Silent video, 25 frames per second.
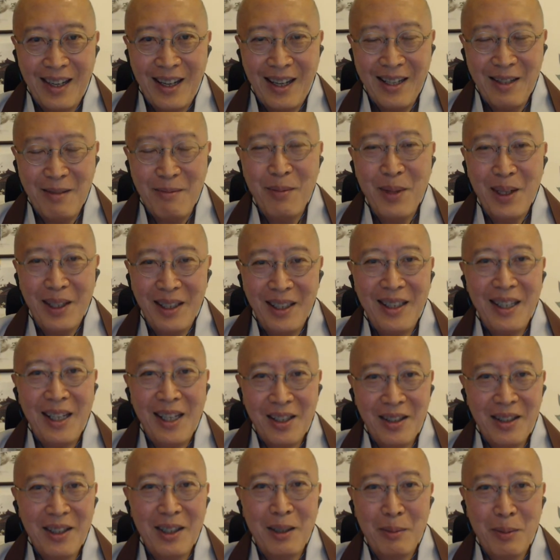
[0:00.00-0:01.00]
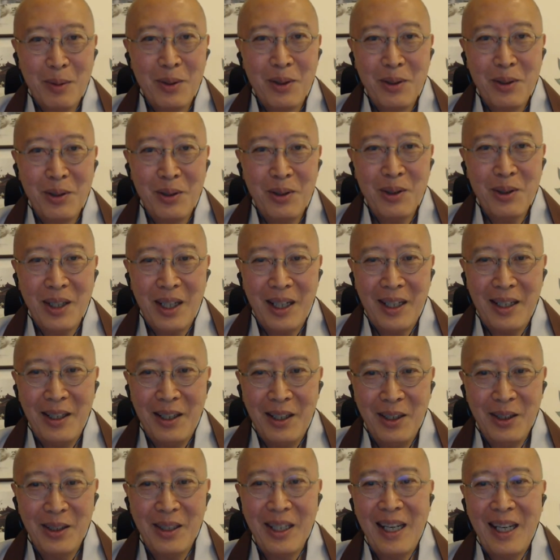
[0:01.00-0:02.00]
And meditation helps us to do that.
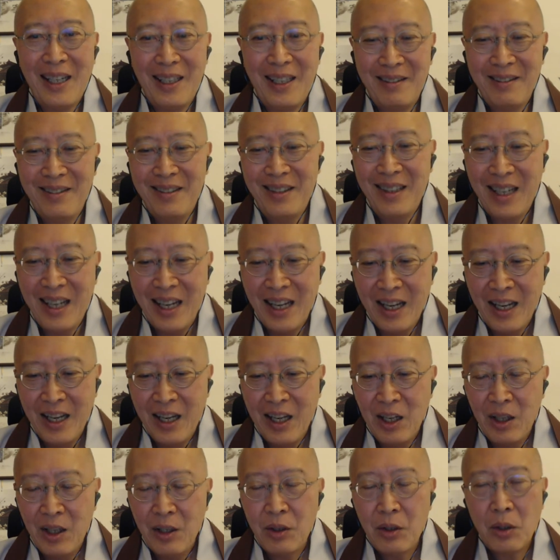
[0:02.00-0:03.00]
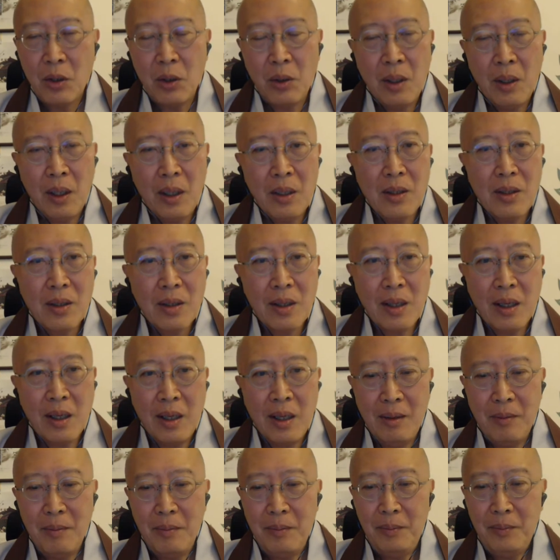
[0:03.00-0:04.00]
Okay, so let's
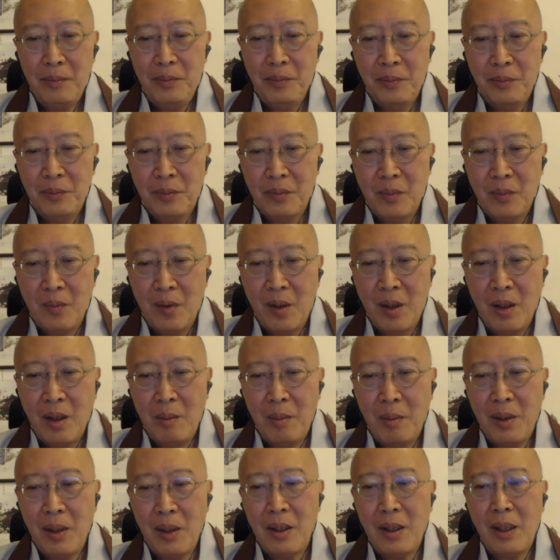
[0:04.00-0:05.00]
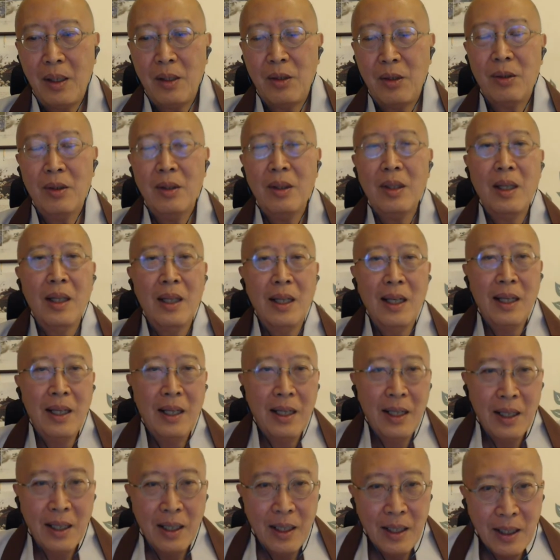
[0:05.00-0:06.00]
start meditation.
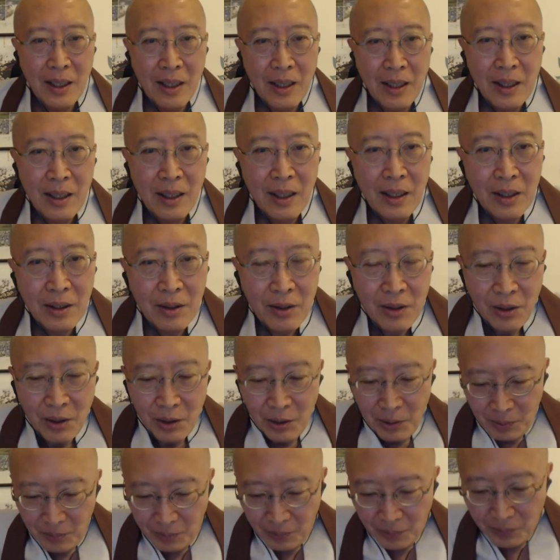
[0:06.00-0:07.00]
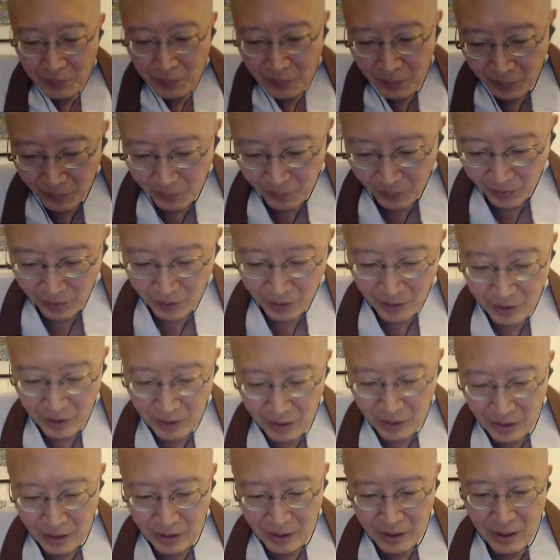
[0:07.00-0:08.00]
So
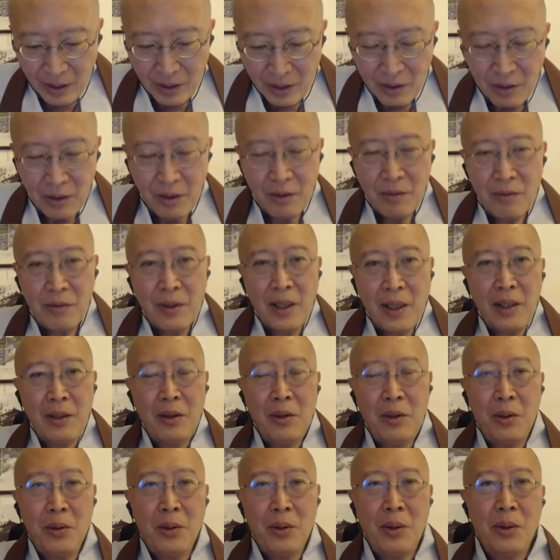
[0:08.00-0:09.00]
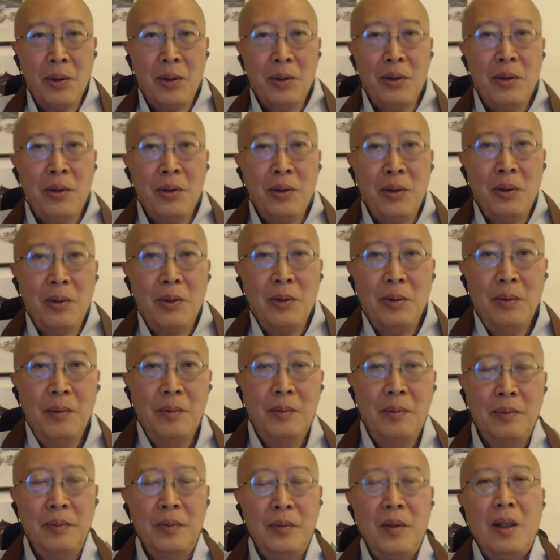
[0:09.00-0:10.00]
I'd like to invite you all to
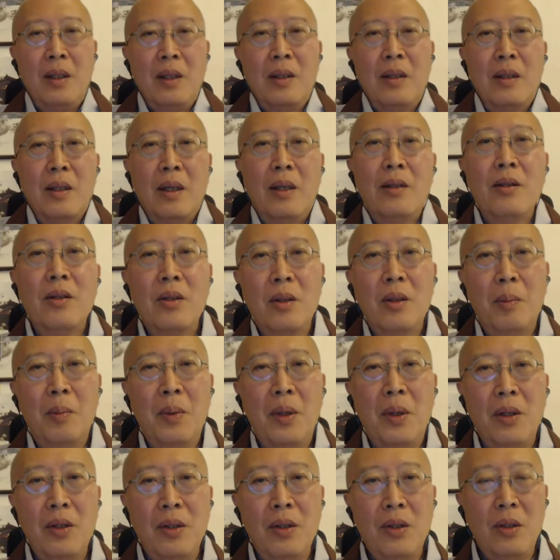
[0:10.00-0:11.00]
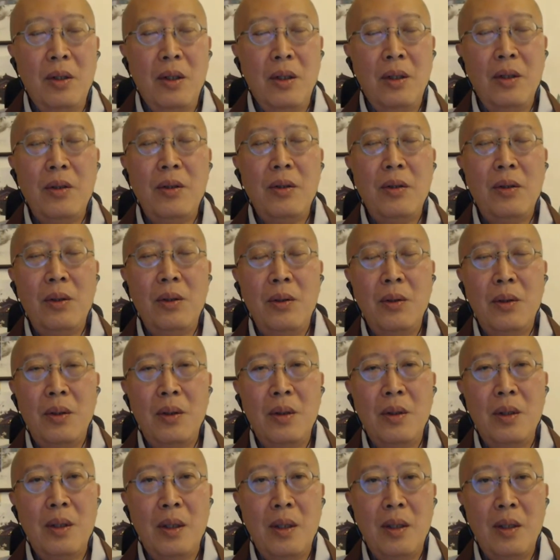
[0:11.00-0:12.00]
adjust your posture so
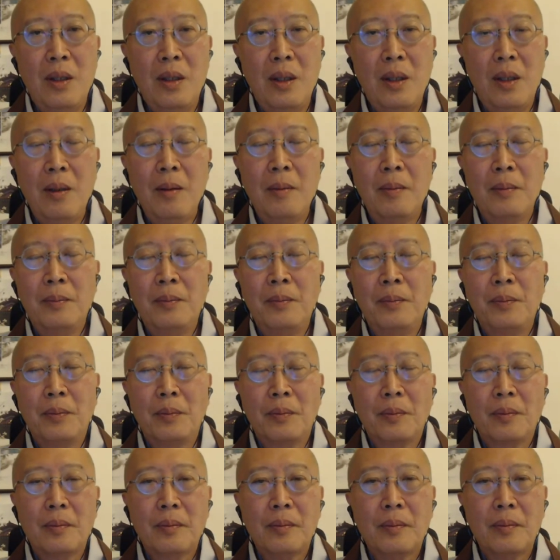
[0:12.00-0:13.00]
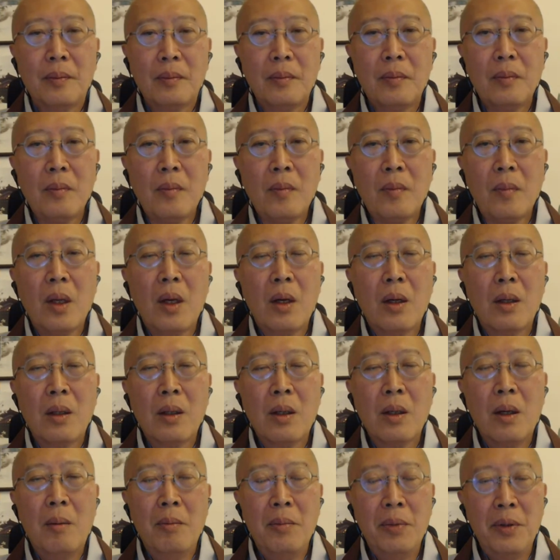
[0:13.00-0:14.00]
you're sitting
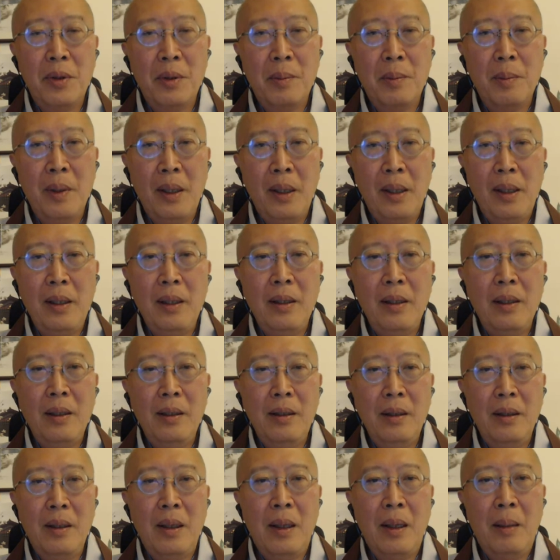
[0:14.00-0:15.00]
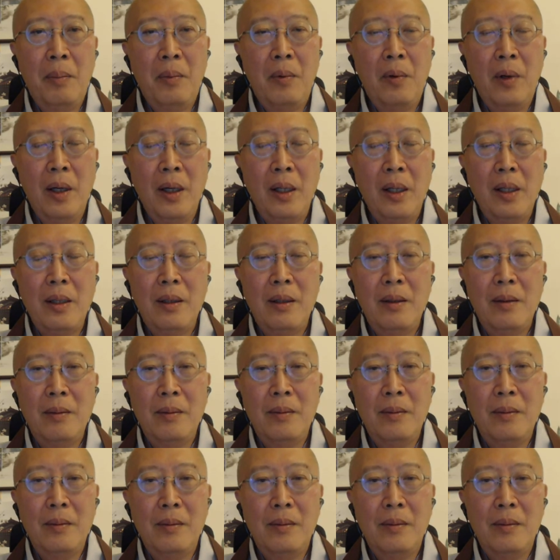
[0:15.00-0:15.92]
comfortably, upright,